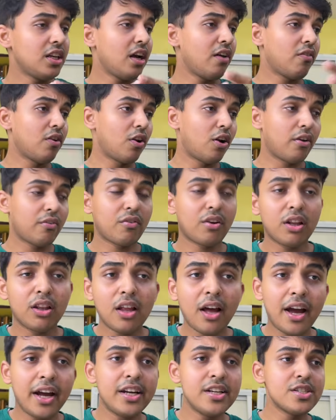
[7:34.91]
have a lot of
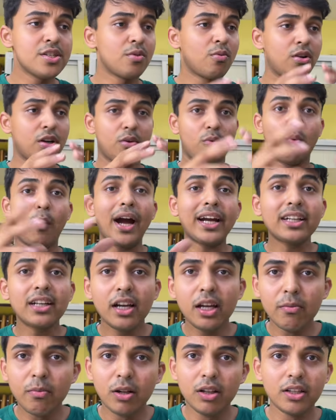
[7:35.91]
clients, you want to white
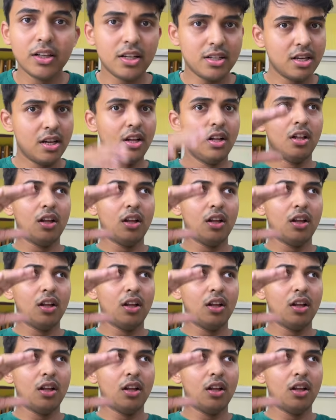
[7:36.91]
label this,